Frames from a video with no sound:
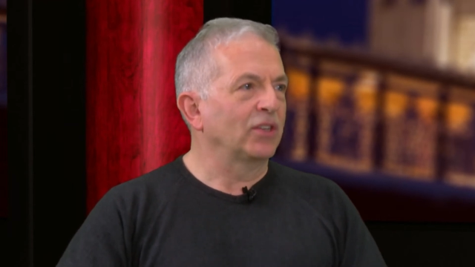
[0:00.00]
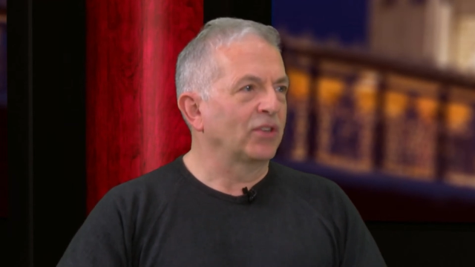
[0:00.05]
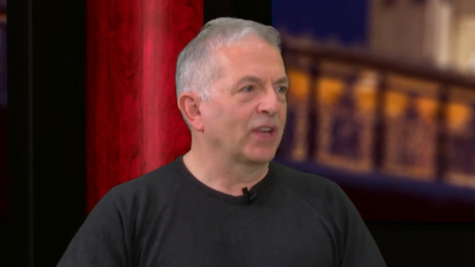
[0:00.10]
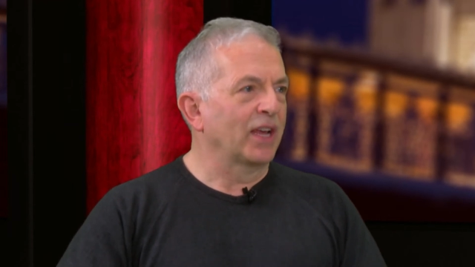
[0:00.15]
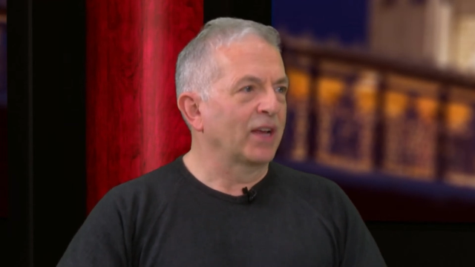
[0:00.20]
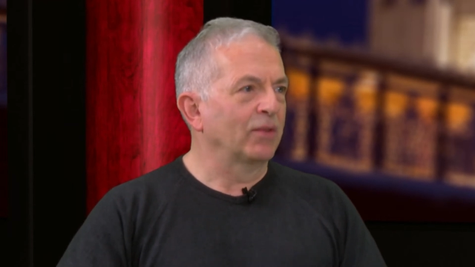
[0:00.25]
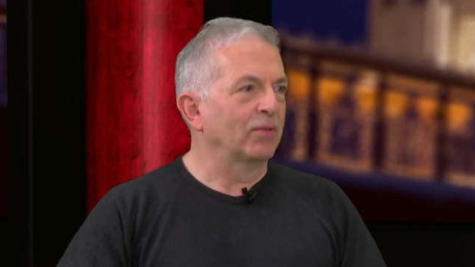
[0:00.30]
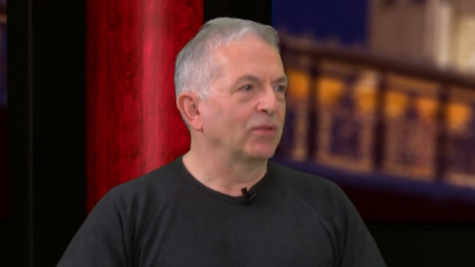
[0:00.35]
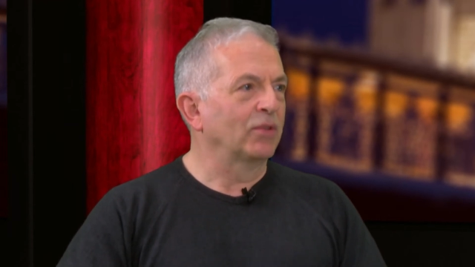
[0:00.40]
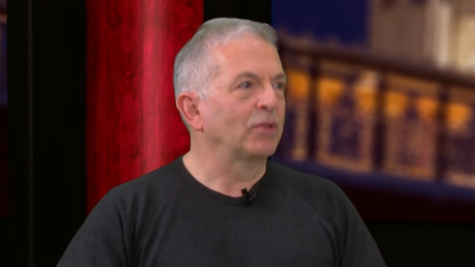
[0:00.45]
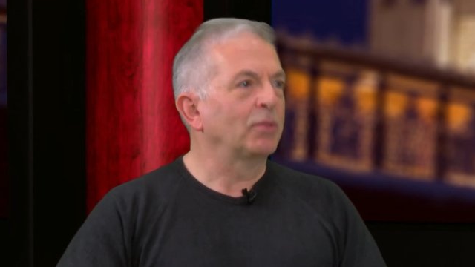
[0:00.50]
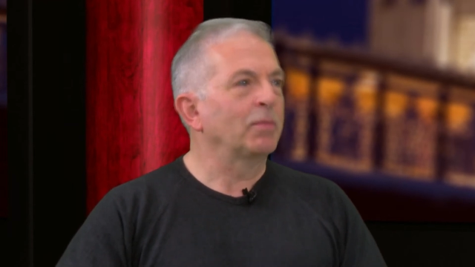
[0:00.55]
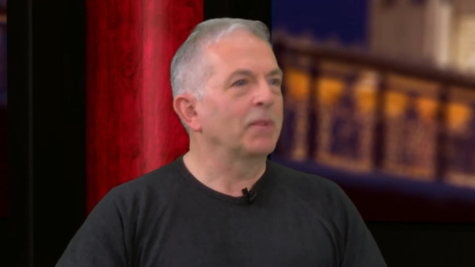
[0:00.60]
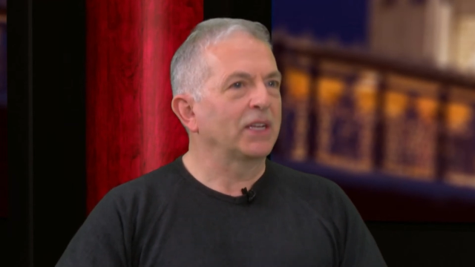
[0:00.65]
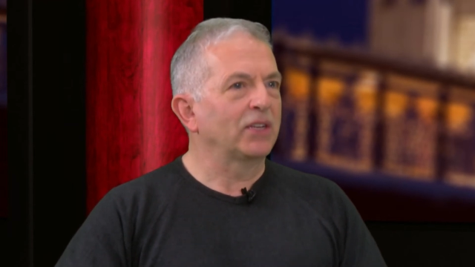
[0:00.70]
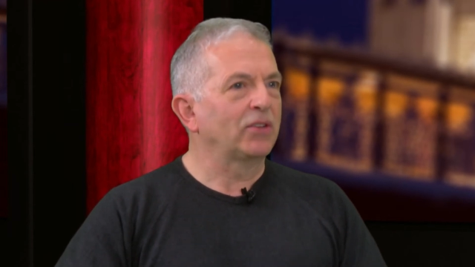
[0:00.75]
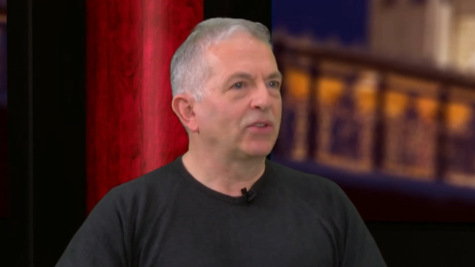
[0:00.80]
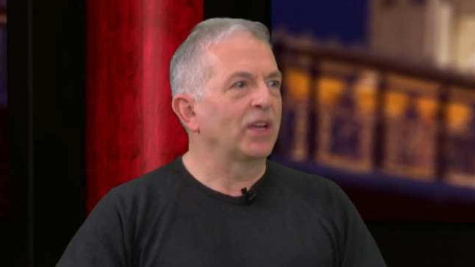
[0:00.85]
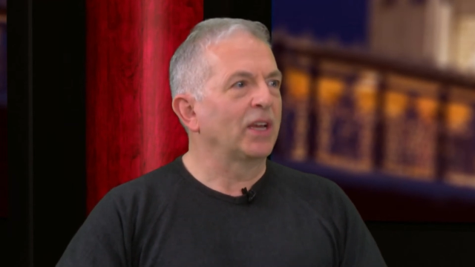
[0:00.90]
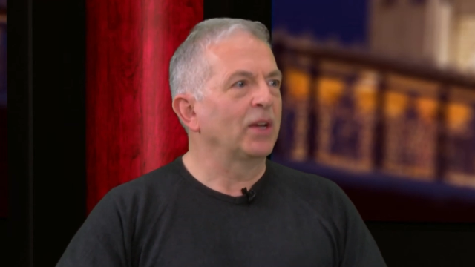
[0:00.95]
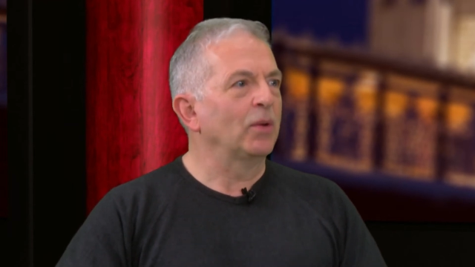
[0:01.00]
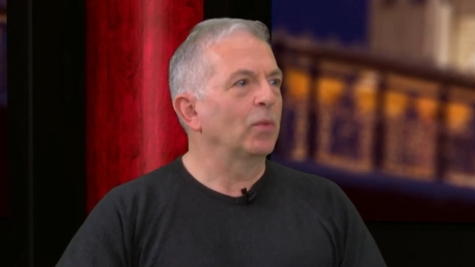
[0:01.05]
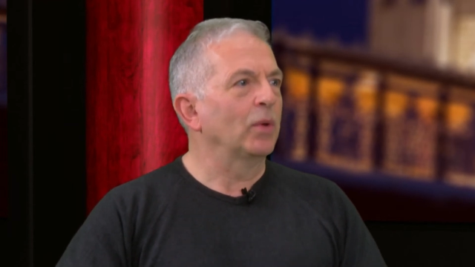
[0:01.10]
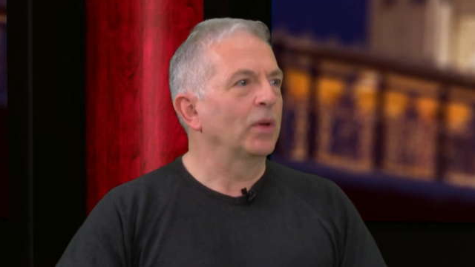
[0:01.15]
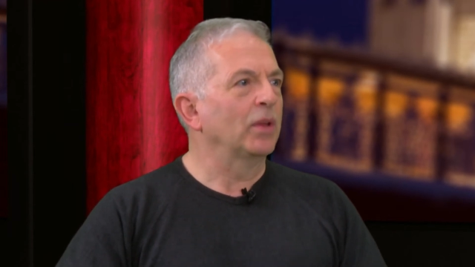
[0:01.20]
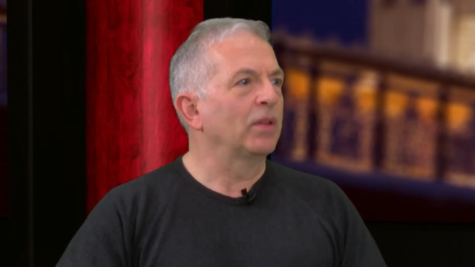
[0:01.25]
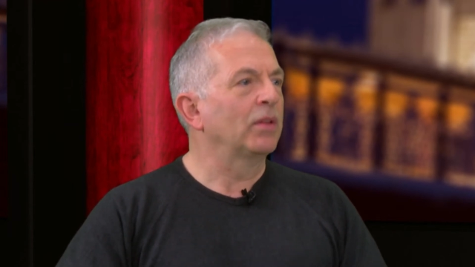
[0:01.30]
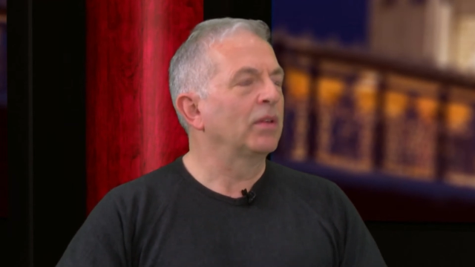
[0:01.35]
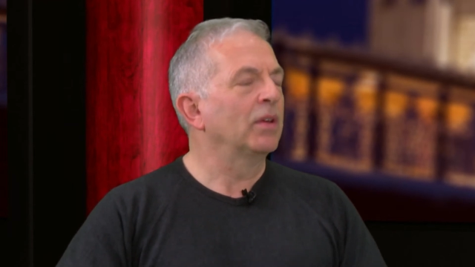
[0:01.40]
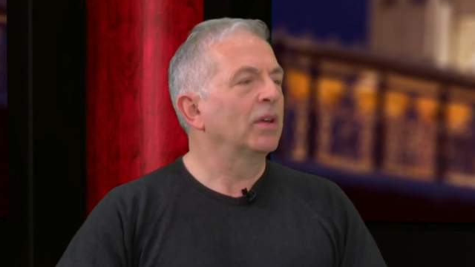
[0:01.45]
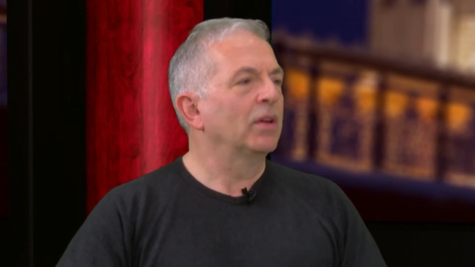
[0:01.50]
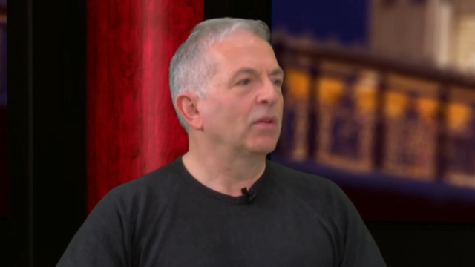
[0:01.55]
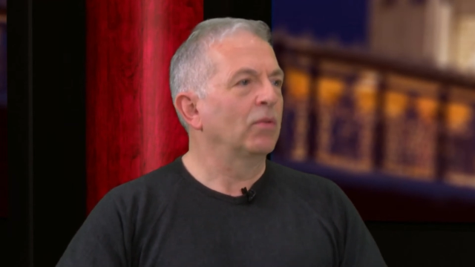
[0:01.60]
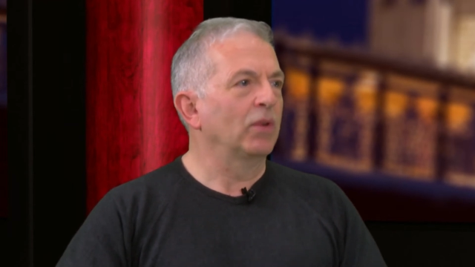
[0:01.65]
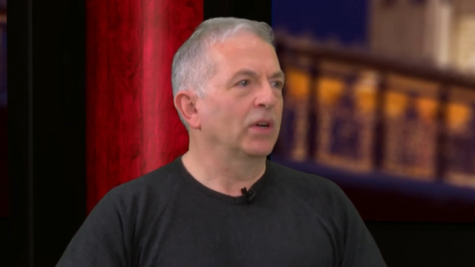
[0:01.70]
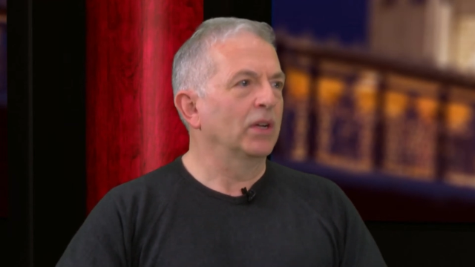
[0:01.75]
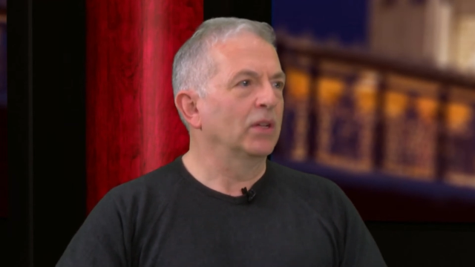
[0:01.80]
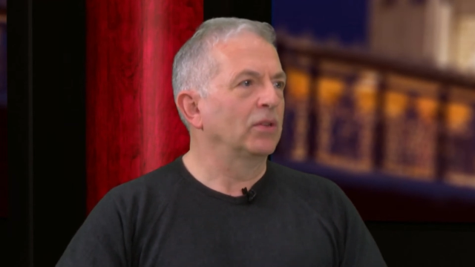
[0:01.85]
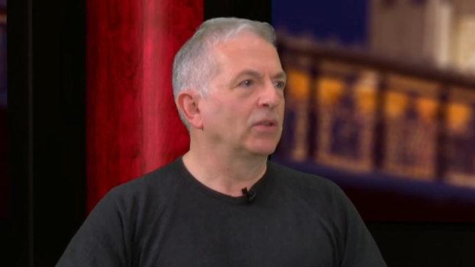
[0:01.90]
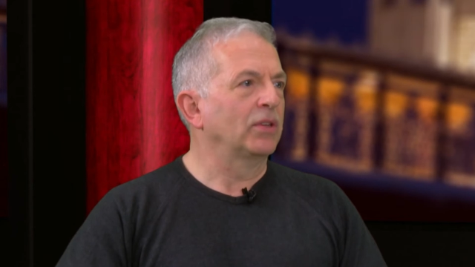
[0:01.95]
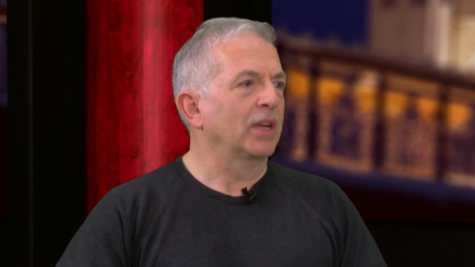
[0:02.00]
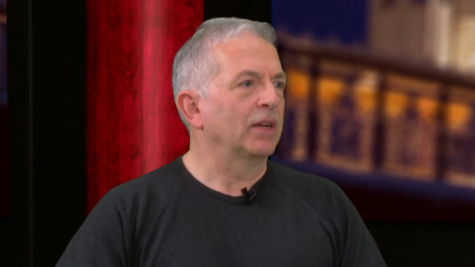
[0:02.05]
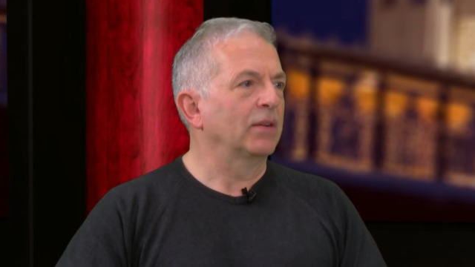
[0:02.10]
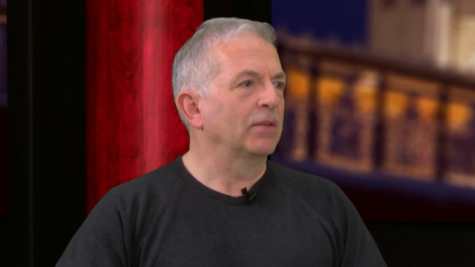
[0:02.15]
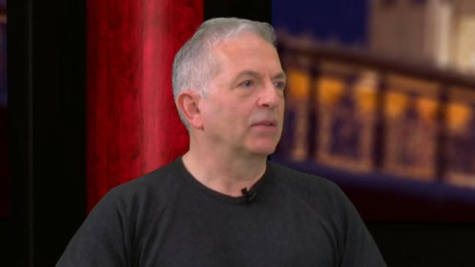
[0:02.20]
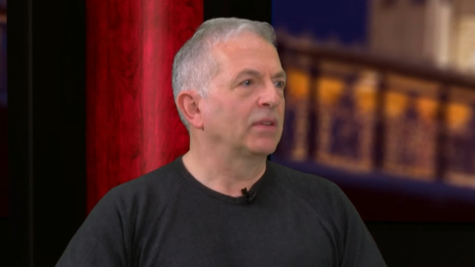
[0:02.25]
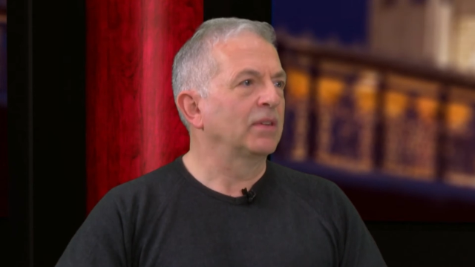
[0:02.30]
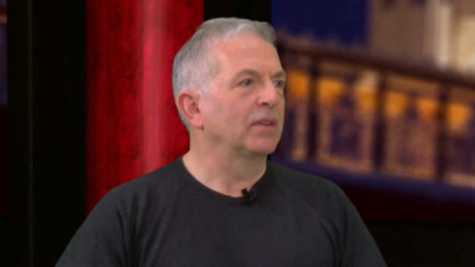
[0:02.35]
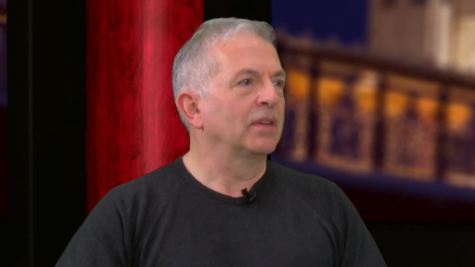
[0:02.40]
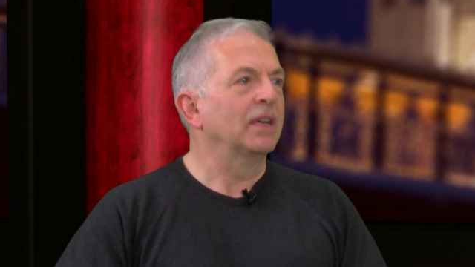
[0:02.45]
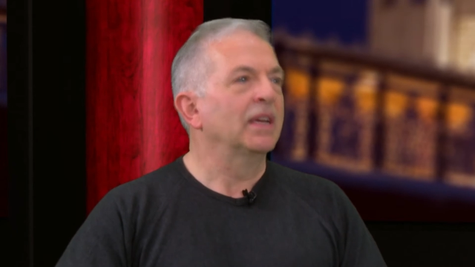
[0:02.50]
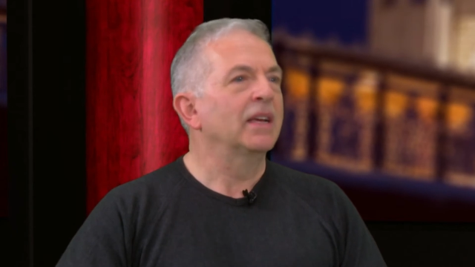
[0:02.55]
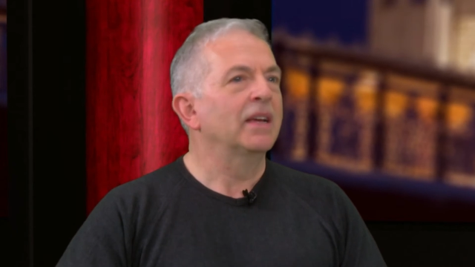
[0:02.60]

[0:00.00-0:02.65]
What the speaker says: sounds mixed in with real sounds.